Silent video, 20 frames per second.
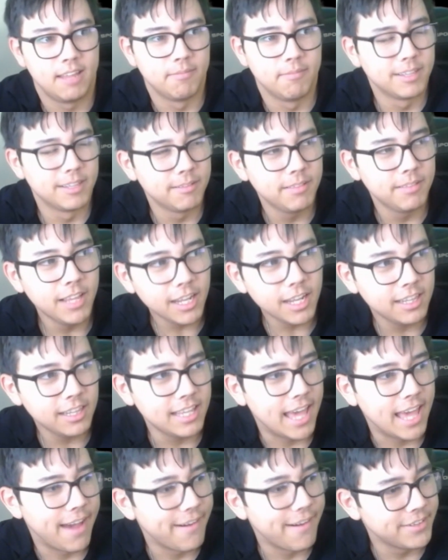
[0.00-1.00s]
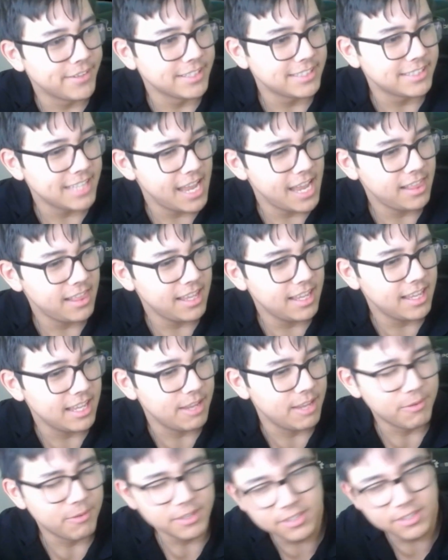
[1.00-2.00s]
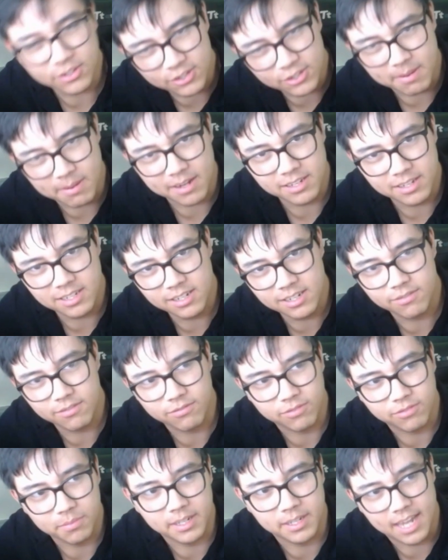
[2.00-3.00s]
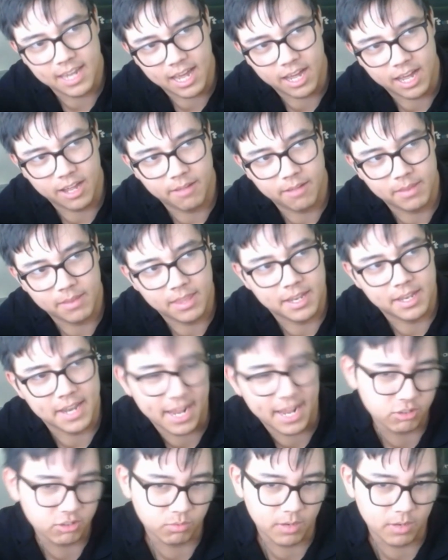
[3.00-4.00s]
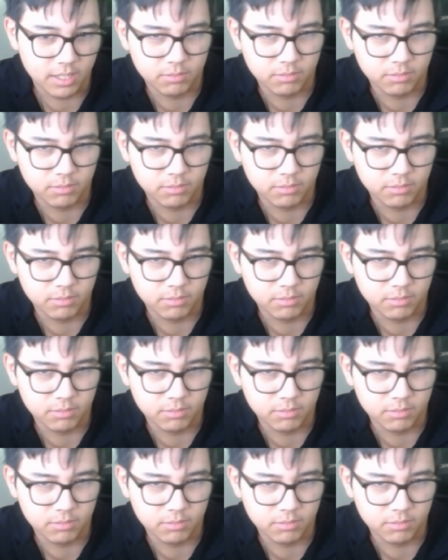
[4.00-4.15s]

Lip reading: But luckily, however, sadly, he was suspended from in the next race,